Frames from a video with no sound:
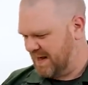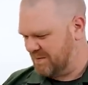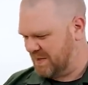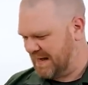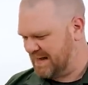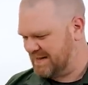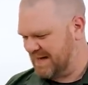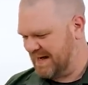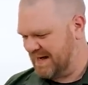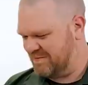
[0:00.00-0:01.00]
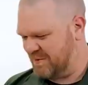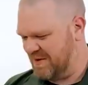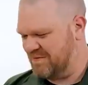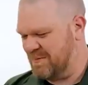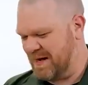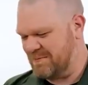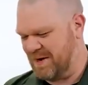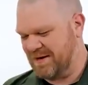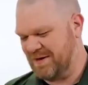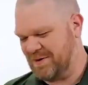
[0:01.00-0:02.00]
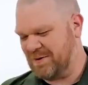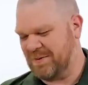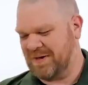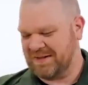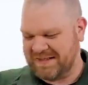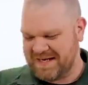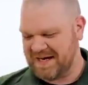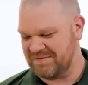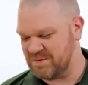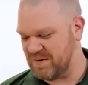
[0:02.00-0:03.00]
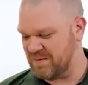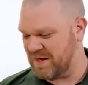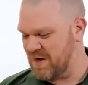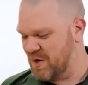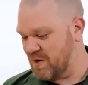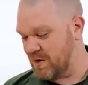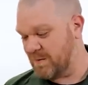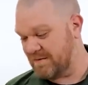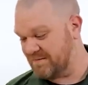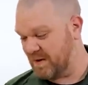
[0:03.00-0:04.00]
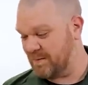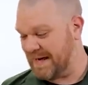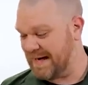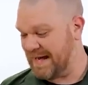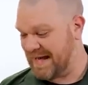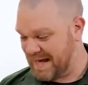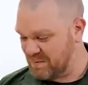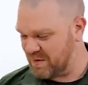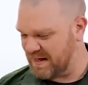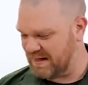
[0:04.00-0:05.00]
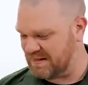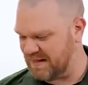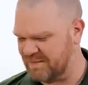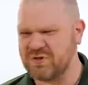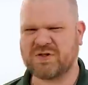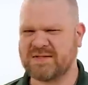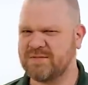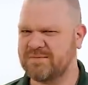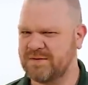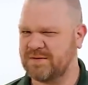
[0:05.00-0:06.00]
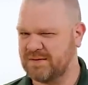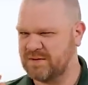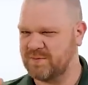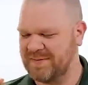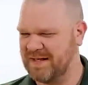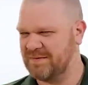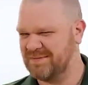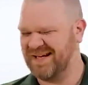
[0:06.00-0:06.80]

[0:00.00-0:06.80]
I'm glad I did not have one of my better quality knives with me, or I would have felt bad hammering on the knife. You should still feel a little bad.